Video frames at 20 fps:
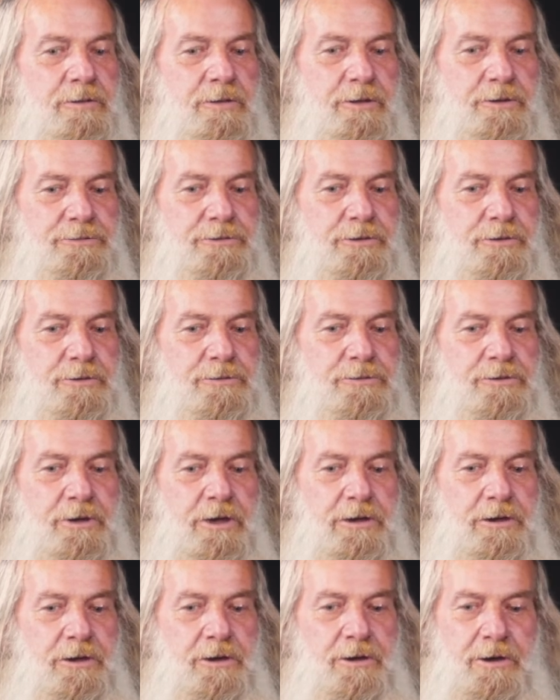this here's
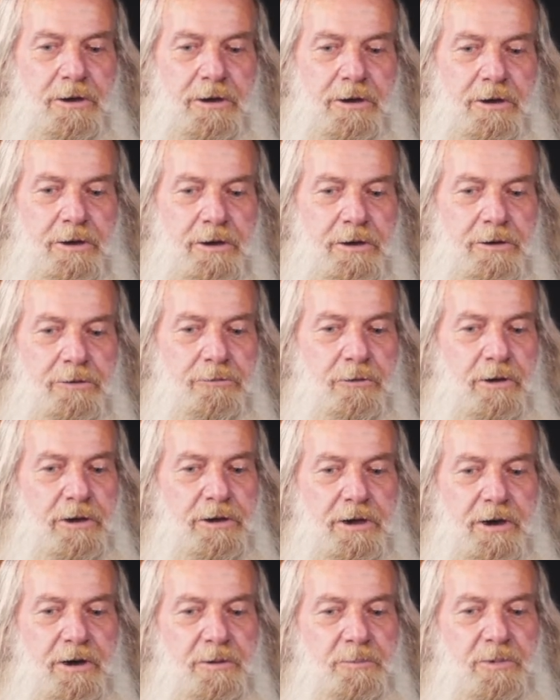a uh,
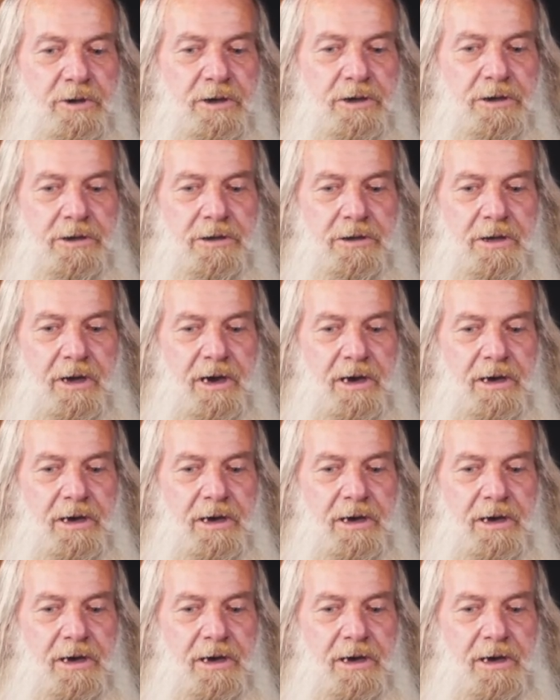great company.